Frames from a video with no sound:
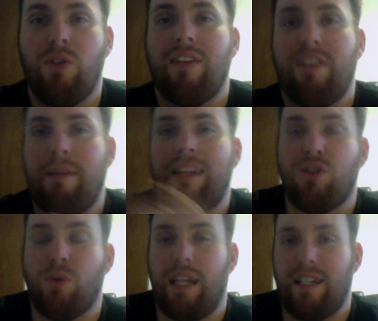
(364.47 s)
You give them a
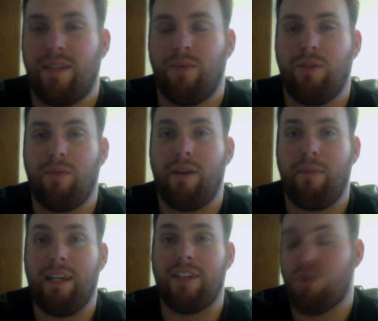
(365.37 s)
treat. And when you
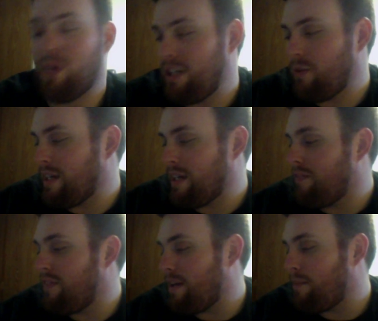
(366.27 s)
might mean a treat, you
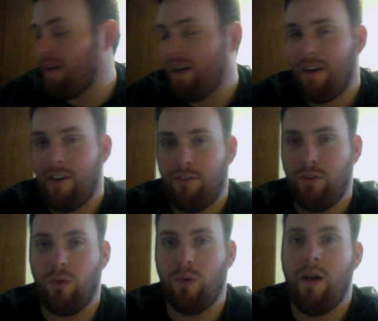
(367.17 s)
give them
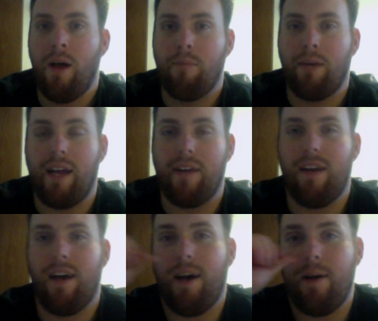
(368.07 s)
food. But
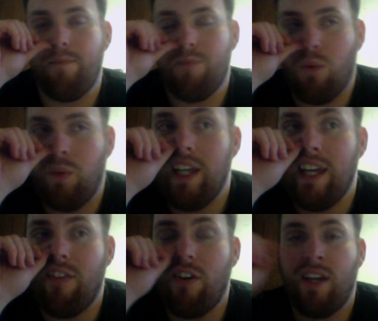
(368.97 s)
we
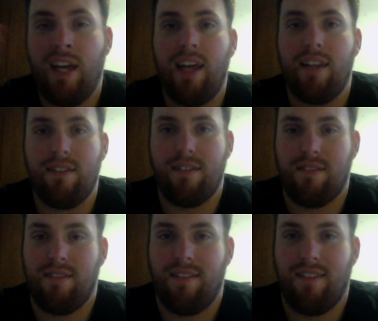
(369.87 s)
give our
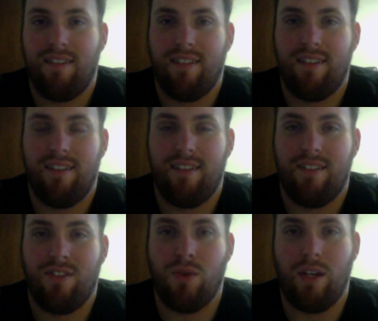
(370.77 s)
kids
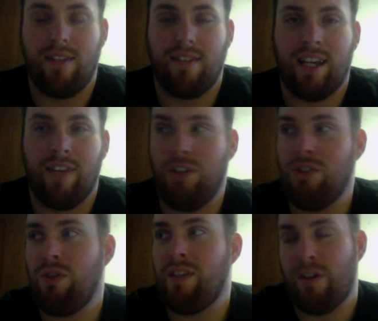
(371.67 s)
treats. Like if you
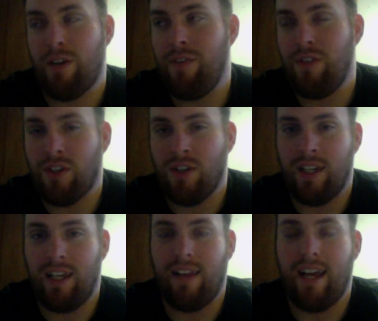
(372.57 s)
do this, I'll give you a
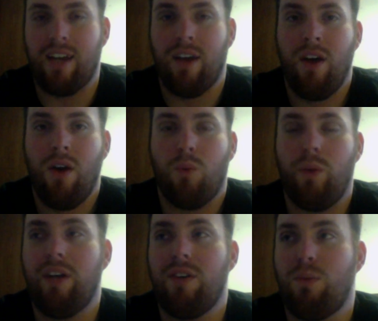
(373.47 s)
cookie. Like
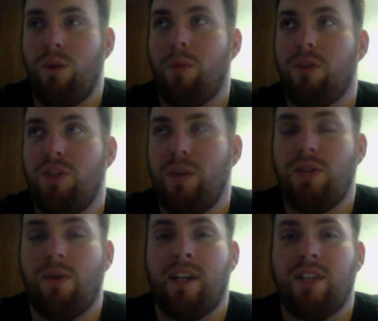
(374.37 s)
what we're doing
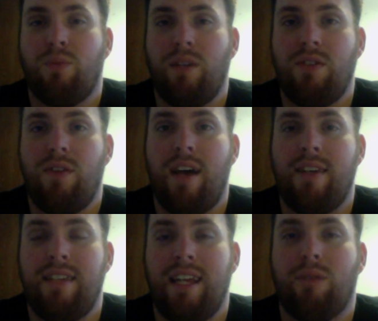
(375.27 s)
to our kids when we do that
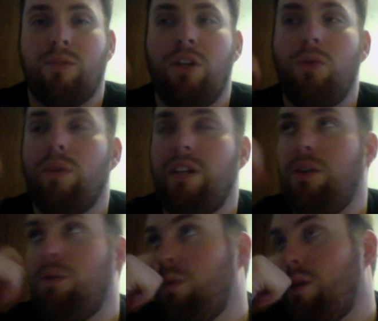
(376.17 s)
is saying
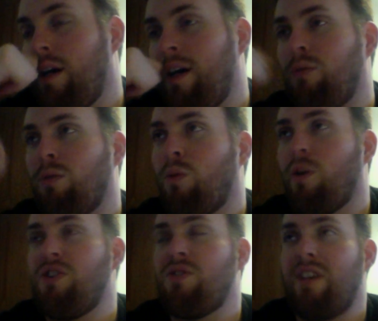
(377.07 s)
you
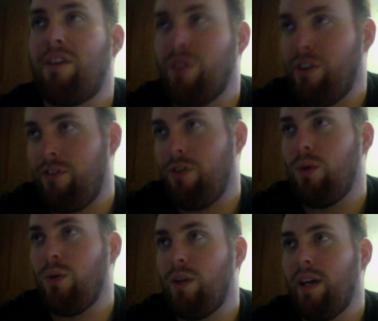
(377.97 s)
reward yourself with
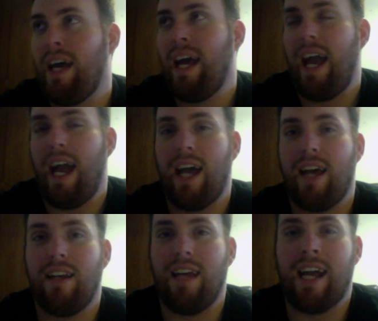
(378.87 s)
food,
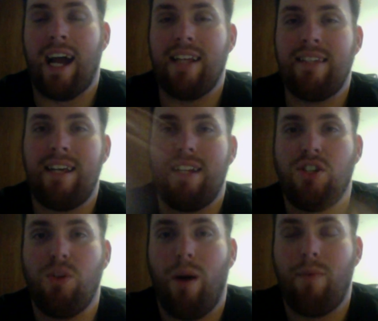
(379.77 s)
and it kind of
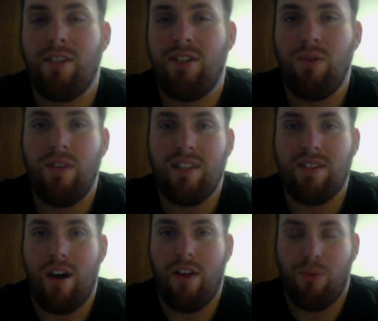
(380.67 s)
sets you up to do
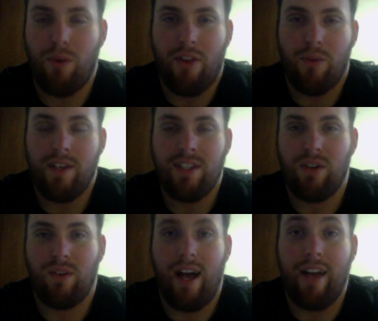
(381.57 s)
this throughout the rest of
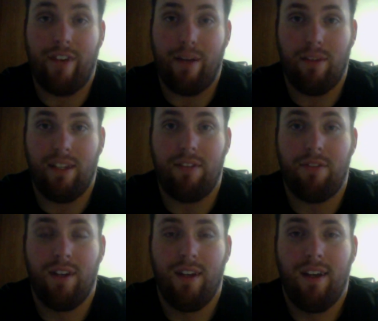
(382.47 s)
your life, I
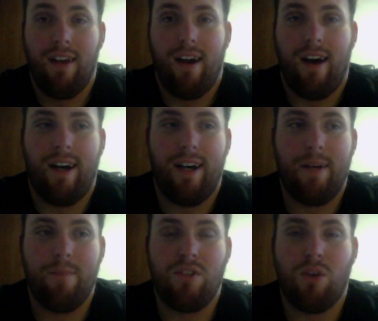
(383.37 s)
believe.
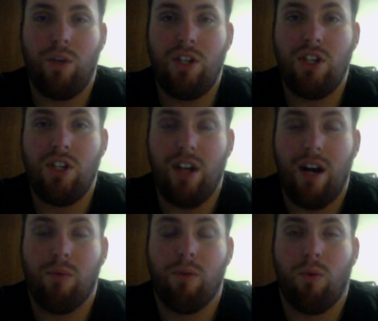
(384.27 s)
So we should
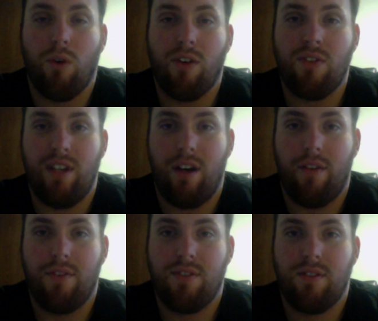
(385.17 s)
not reward
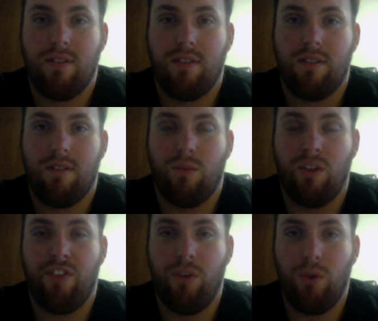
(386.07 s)
ourselves
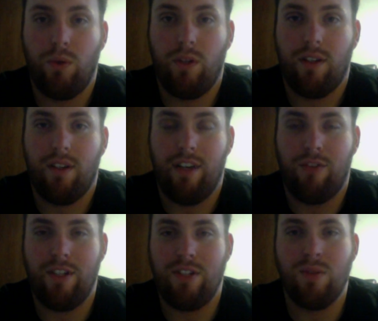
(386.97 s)
with food
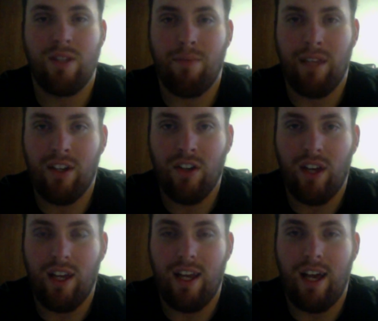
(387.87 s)
if we do something good.